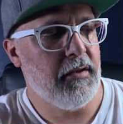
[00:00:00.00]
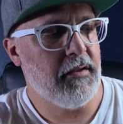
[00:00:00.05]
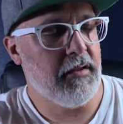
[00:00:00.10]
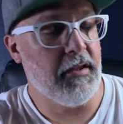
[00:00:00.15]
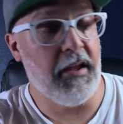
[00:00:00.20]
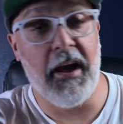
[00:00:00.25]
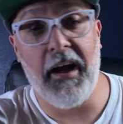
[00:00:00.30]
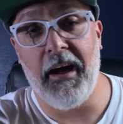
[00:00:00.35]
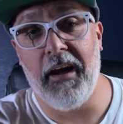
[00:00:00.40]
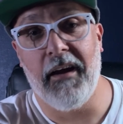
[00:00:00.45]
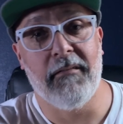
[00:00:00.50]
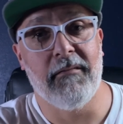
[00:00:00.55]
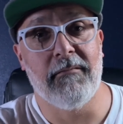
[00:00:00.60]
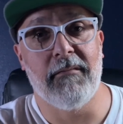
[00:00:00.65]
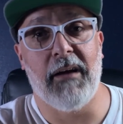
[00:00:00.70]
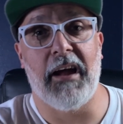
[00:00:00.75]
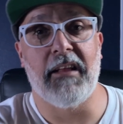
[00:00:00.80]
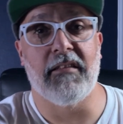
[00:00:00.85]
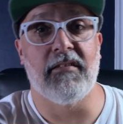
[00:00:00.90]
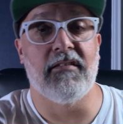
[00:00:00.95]
yeah,
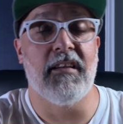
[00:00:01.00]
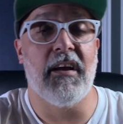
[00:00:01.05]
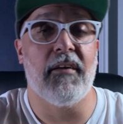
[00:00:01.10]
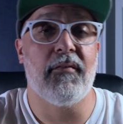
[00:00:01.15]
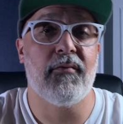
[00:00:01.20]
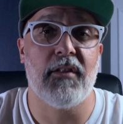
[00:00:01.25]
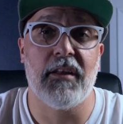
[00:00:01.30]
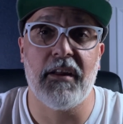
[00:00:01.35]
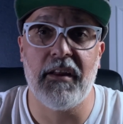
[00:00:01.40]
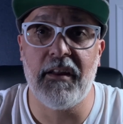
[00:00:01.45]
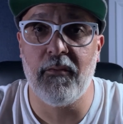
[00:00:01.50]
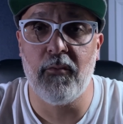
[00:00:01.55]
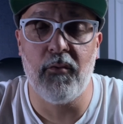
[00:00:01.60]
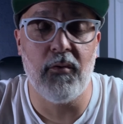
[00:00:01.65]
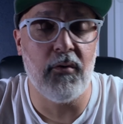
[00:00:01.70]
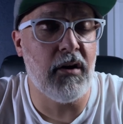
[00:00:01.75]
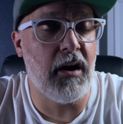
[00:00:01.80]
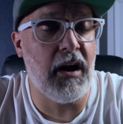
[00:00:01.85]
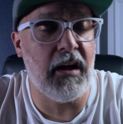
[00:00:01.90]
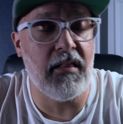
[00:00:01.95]
I
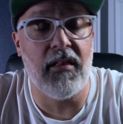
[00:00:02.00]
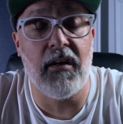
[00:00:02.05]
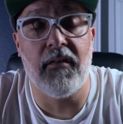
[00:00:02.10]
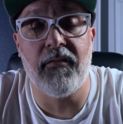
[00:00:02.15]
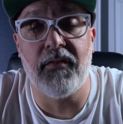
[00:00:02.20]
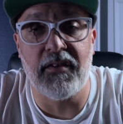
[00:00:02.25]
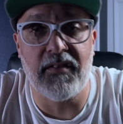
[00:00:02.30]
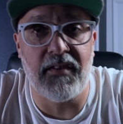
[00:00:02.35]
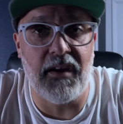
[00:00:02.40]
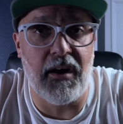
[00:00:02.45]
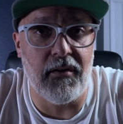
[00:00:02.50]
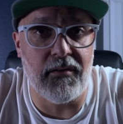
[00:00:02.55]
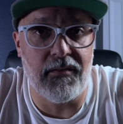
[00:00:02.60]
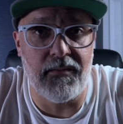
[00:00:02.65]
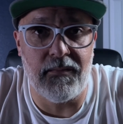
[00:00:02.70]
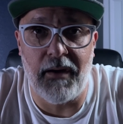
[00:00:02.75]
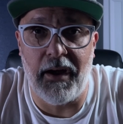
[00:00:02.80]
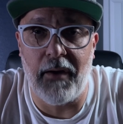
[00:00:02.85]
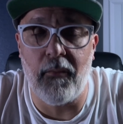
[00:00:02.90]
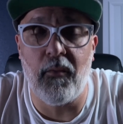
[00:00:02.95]
love this house.
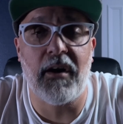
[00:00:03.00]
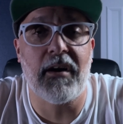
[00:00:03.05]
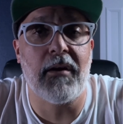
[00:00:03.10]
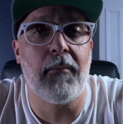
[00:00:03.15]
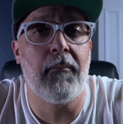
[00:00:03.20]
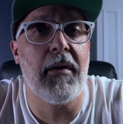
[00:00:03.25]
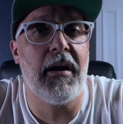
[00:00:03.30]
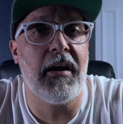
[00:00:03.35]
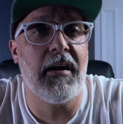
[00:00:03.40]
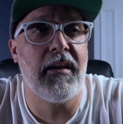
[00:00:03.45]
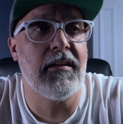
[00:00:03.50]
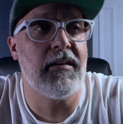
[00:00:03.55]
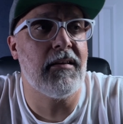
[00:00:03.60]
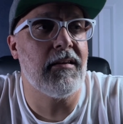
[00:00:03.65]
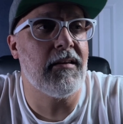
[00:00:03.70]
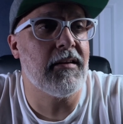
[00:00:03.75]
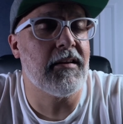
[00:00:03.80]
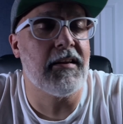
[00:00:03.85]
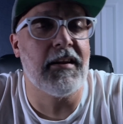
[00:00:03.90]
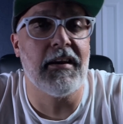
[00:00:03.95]
I
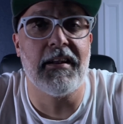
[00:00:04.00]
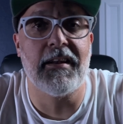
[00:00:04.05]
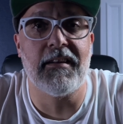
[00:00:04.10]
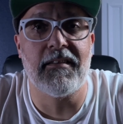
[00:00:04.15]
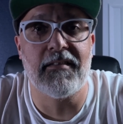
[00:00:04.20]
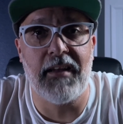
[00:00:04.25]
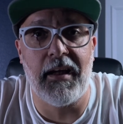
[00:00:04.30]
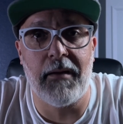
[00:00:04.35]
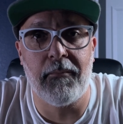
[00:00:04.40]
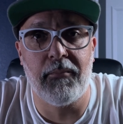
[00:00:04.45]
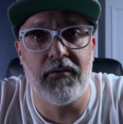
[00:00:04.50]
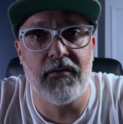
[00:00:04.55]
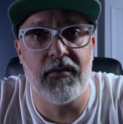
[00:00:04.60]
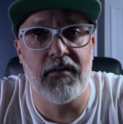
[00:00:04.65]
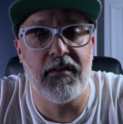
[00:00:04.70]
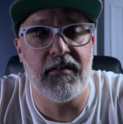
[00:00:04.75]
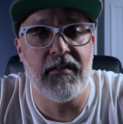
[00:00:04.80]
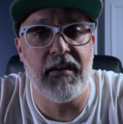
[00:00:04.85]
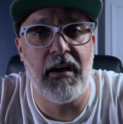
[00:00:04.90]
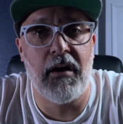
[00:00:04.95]
recommend getting samples of
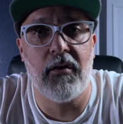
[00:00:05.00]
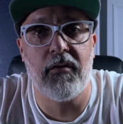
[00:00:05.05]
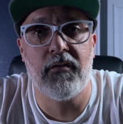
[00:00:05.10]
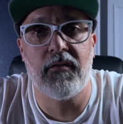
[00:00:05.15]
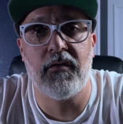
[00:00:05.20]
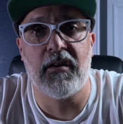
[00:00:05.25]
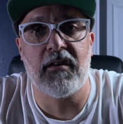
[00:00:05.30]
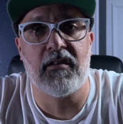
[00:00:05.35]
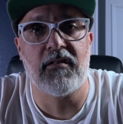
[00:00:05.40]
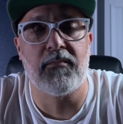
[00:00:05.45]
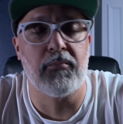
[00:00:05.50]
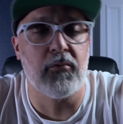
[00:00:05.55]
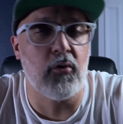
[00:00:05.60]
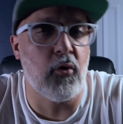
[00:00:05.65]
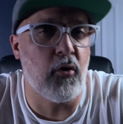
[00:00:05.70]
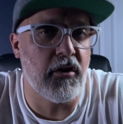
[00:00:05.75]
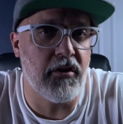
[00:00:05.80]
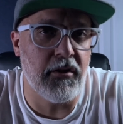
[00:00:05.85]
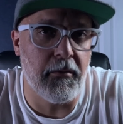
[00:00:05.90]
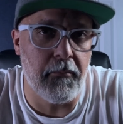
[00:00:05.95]
this house,
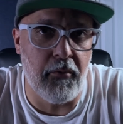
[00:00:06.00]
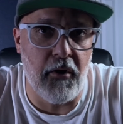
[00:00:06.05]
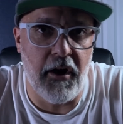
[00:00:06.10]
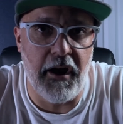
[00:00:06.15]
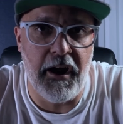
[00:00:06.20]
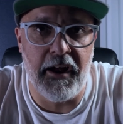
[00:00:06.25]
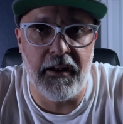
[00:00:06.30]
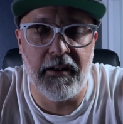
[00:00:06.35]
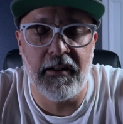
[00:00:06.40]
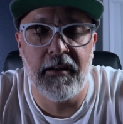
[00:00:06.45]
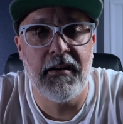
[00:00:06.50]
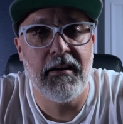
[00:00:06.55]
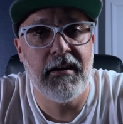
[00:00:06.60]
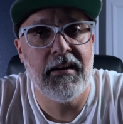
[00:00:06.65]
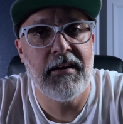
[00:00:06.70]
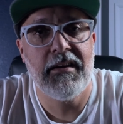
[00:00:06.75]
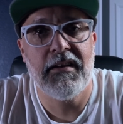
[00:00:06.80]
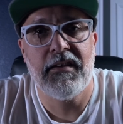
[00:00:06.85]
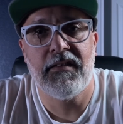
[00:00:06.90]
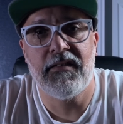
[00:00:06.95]
exploring the brand,
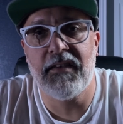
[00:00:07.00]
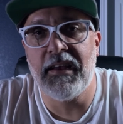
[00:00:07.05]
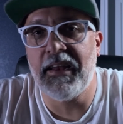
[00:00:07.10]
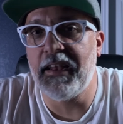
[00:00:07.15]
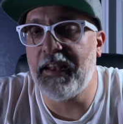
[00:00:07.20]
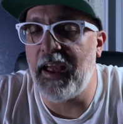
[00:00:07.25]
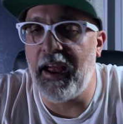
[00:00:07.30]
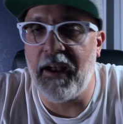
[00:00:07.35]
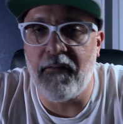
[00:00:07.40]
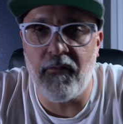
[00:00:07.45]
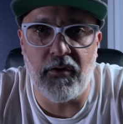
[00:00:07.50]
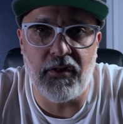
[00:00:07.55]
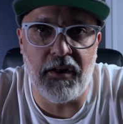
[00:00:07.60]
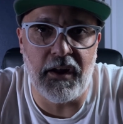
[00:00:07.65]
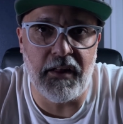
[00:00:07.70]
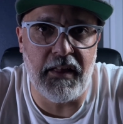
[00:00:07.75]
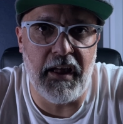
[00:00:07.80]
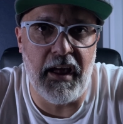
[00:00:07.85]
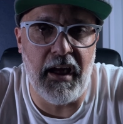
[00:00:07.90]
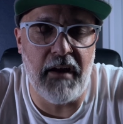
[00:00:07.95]
seeing
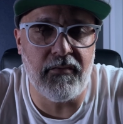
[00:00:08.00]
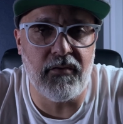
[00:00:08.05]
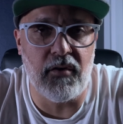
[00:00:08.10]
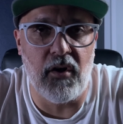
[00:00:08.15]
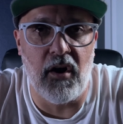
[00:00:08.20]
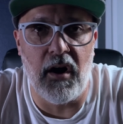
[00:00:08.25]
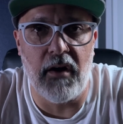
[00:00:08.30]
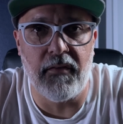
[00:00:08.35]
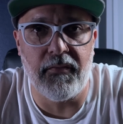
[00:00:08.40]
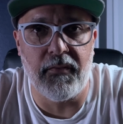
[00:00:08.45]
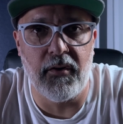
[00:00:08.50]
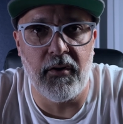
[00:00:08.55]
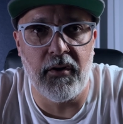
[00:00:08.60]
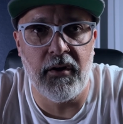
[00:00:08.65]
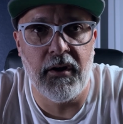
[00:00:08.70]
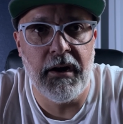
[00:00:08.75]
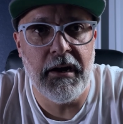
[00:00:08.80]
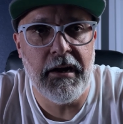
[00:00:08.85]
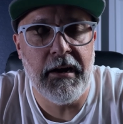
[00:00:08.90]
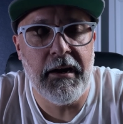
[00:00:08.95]
everything they have to offer.
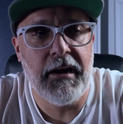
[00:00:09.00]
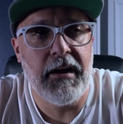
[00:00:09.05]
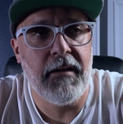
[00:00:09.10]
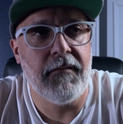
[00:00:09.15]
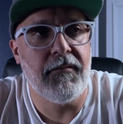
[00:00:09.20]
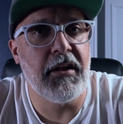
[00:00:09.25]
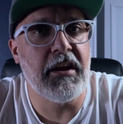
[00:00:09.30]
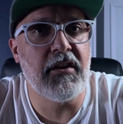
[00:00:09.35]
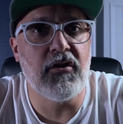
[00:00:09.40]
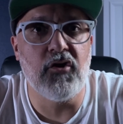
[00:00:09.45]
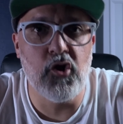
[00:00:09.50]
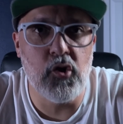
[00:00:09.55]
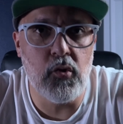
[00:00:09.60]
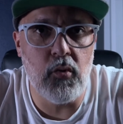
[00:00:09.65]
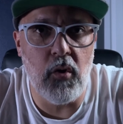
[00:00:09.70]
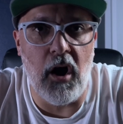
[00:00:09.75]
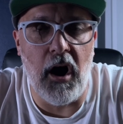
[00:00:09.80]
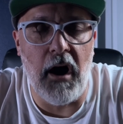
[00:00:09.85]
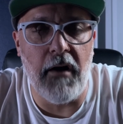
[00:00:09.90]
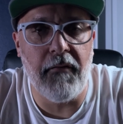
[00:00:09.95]
They
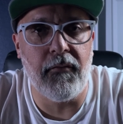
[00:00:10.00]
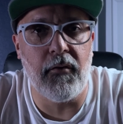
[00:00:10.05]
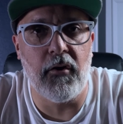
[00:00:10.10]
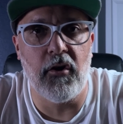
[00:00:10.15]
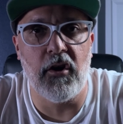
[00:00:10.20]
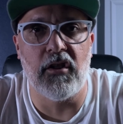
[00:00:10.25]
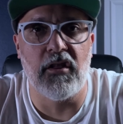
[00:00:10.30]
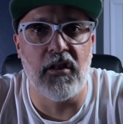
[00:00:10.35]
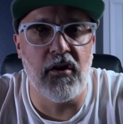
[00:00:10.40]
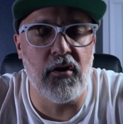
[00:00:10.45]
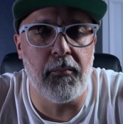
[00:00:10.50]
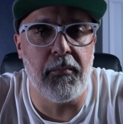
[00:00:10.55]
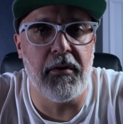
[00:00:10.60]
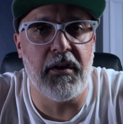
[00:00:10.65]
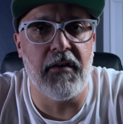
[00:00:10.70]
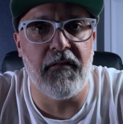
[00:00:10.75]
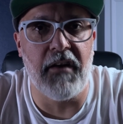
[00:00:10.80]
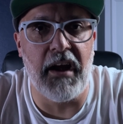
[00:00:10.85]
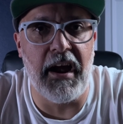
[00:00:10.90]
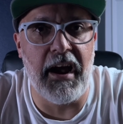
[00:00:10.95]
do offer a little bit
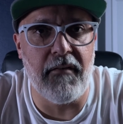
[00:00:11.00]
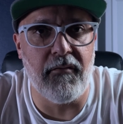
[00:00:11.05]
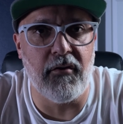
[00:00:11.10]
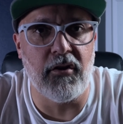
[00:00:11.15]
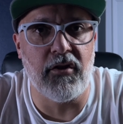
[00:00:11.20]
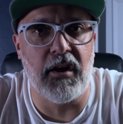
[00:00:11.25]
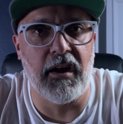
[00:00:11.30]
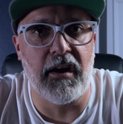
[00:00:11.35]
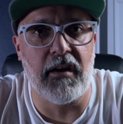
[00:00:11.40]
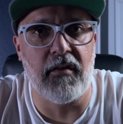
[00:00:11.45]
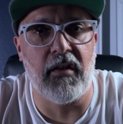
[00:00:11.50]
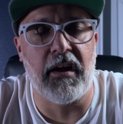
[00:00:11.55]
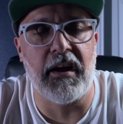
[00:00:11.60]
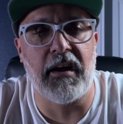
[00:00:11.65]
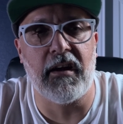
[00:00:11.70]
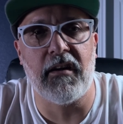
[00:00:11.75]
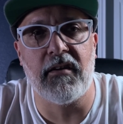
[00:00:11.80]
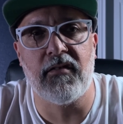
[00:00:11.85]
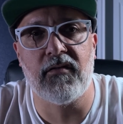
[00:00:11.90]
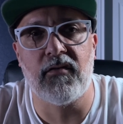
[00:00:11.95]
of everything.
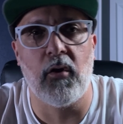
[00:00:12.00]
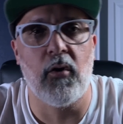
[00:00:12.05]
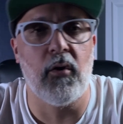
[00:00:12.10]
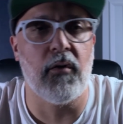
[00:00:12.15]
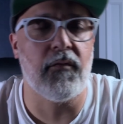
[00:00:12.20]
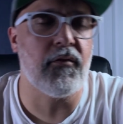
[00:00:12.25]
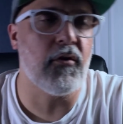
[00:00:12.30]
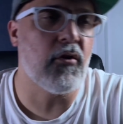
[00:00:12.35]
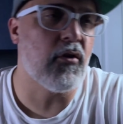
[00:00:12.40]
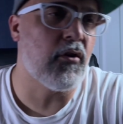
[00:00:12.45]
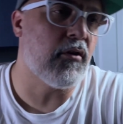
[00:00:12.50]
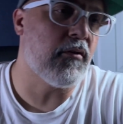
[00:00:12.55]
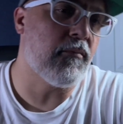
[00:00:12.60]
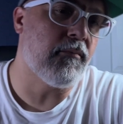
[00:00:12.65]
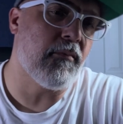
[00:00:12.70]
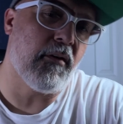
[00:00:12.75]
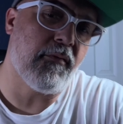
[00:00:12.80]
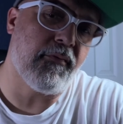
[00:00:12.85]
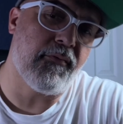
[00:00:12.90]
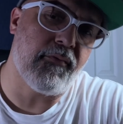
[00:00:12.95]
So if you're
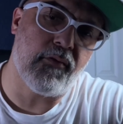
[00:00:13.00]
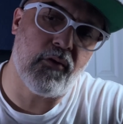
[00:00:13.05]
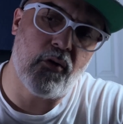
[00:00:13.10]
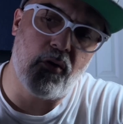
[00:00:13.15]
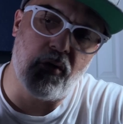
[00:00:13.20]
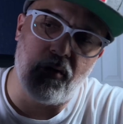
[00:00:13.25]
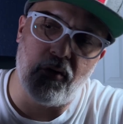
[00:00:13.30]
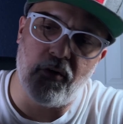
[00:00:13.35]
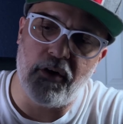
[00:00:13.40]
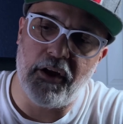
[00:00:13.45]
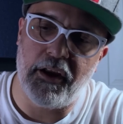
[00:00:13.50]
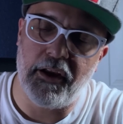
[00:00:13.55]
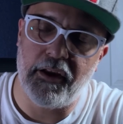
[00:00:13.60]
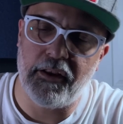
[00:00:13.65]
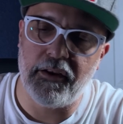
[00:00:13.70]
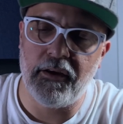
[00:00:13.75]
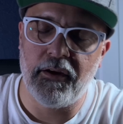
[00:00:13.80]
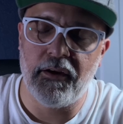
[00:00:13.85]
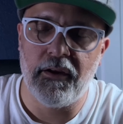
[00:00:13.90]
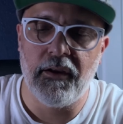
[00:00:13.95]
a floral
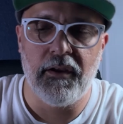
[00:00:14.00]
head,